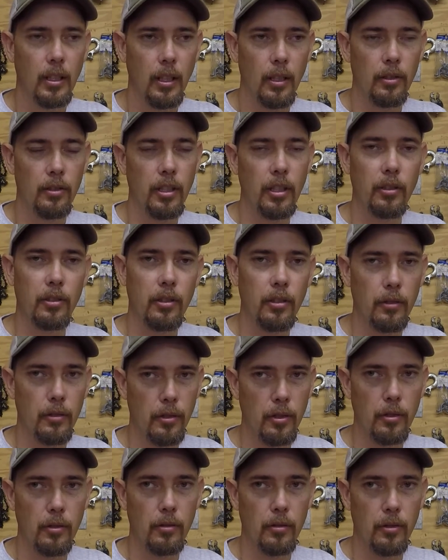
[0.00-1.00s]
Still
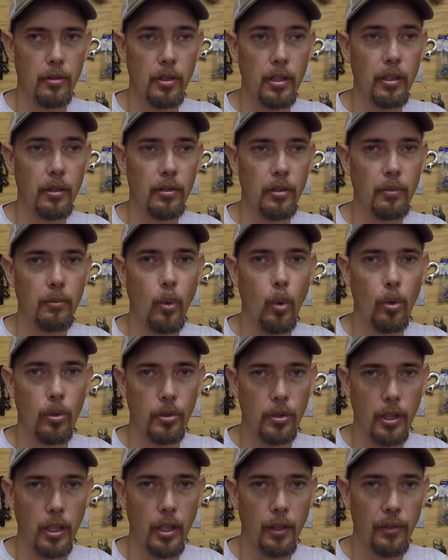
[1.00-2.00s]
some more
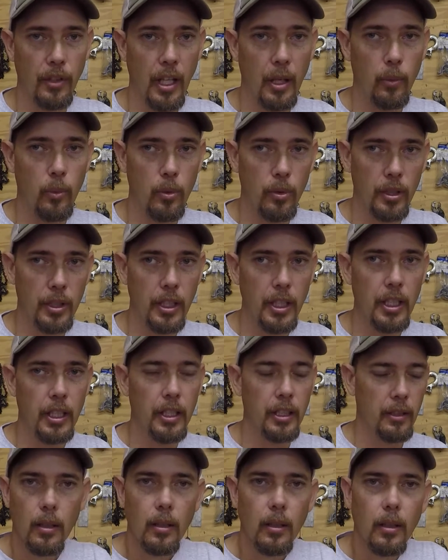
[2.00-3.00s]
stuff I want to
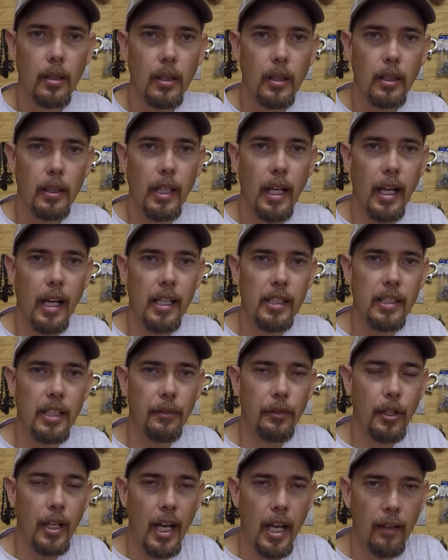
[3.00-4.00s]
get. Guys,
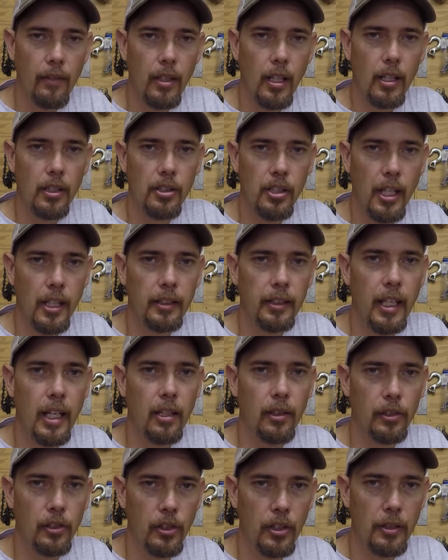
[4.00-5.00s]
if you have not checked
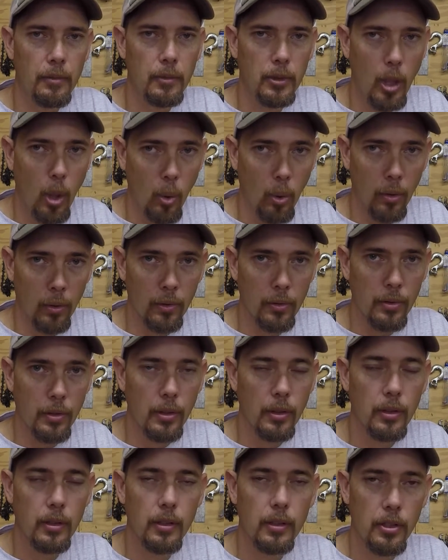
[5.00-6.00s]
out Creme Lures,
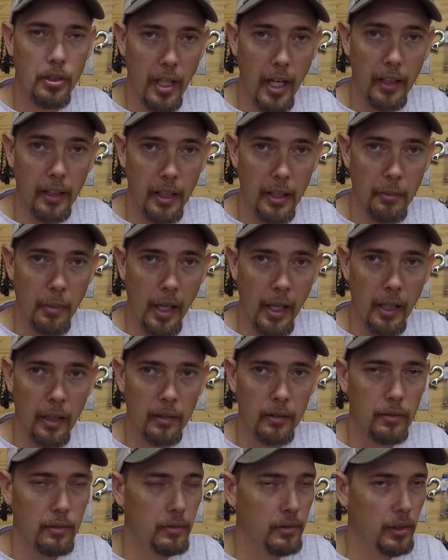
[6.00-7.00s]
check them
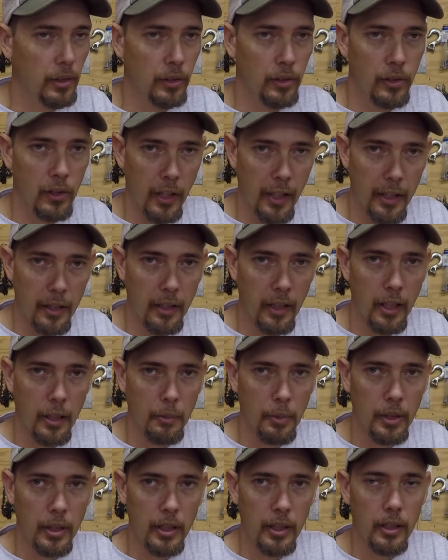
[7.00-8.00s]
out. They're a great
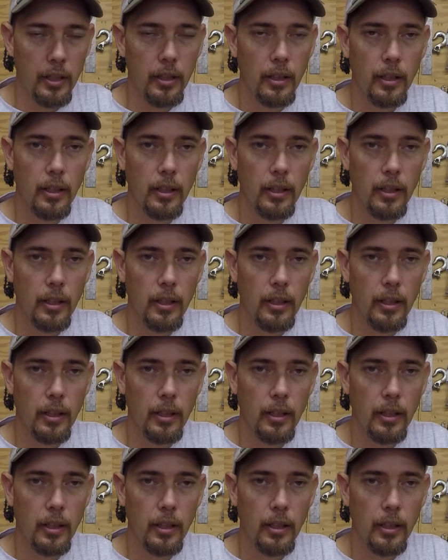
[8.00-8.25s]
company.